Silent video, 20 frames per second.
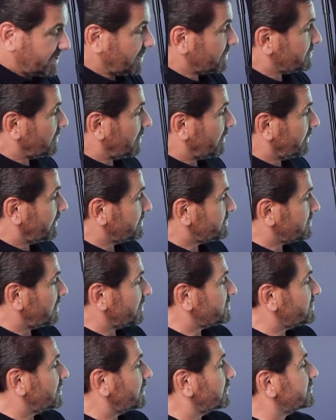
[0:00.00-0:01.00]
Here's our
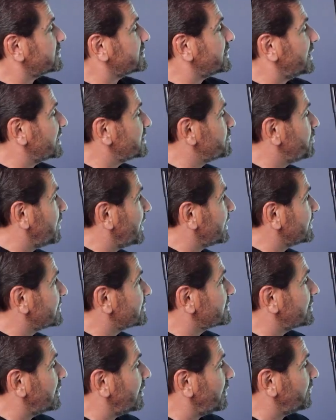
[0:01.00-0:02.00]
single stage by
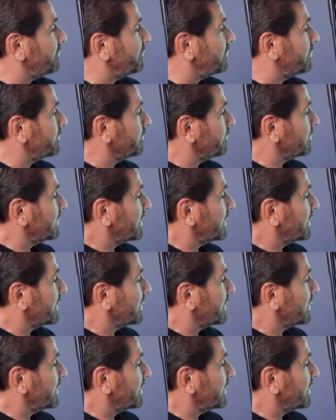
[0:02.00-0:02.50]
itself.